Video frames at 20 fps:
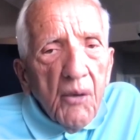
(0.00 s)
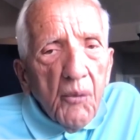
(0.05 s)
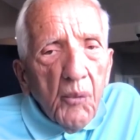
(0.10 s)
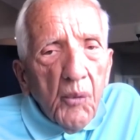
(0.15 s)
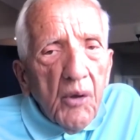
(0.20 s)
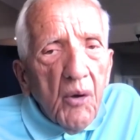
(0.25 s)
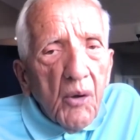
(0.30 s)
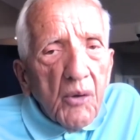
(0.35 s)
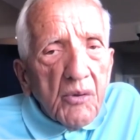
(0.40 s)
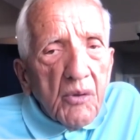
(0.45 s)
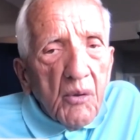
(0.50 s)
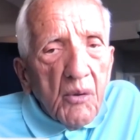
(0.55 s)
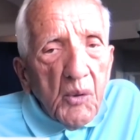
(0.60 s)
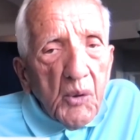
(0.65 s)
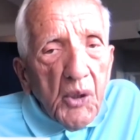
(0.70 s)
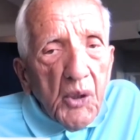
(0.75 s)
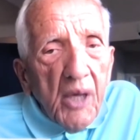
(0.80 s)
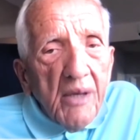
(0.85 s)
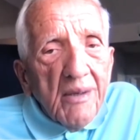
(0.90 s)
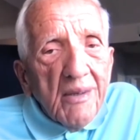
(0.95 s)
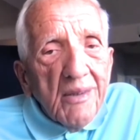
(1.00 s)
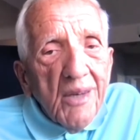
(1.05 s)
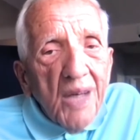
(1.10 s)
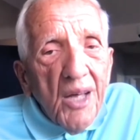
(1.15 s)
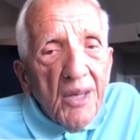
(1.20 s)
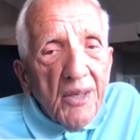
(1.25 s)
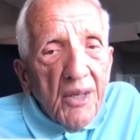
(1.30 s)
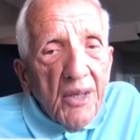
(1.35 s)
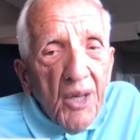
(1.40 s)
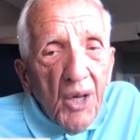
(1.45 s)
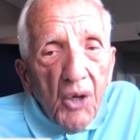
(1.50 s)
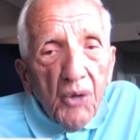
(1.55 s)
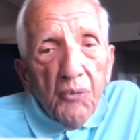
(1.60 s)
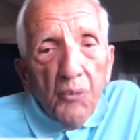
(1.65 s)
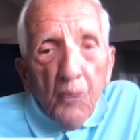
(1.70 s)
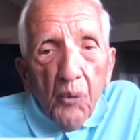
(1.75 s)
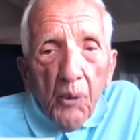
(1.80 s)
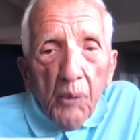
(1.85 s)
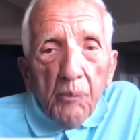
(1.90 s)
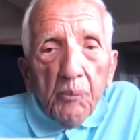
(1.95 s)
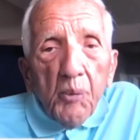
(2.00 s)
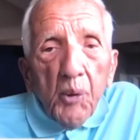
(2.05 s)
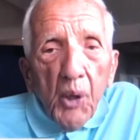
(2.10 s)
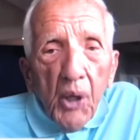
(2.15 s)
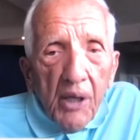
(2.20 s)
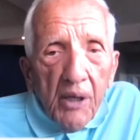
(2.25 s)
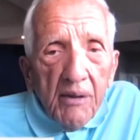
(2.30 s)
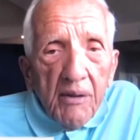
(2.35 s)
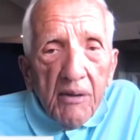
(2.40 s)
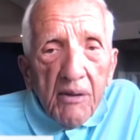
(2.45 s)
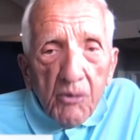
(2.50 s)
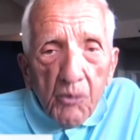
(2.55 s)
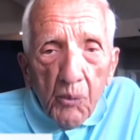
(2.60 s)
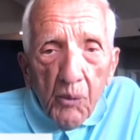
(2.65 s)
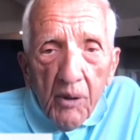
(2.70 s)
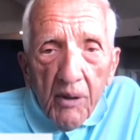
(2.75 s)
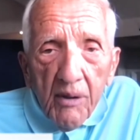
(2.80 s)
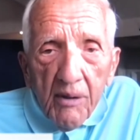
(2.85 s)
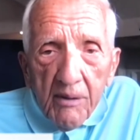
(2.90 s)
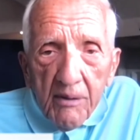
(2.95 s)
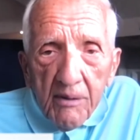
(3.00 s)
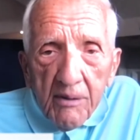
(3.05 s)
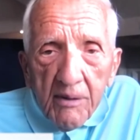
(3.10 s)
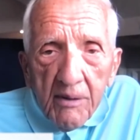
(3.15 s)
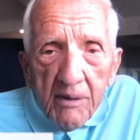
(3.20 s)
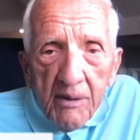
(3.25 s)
we also can gain a lot of health for our planet as well.